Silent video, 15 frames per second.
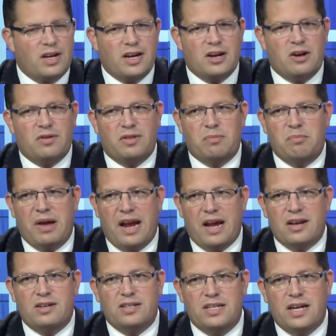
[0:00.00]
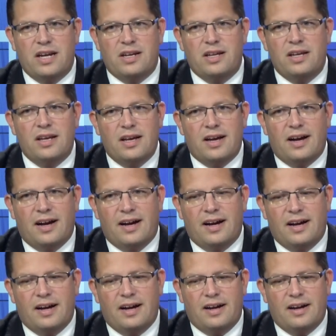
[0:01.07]
You know, the band did
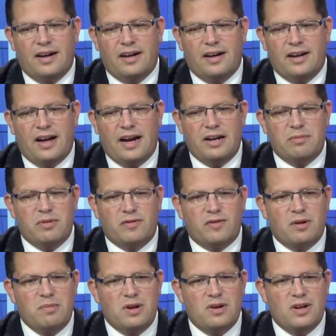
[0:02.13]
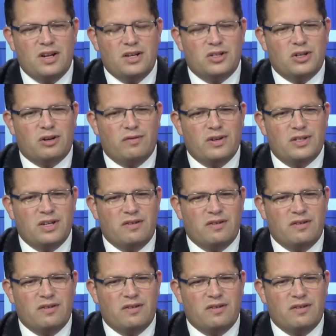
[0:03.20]
an item of community service,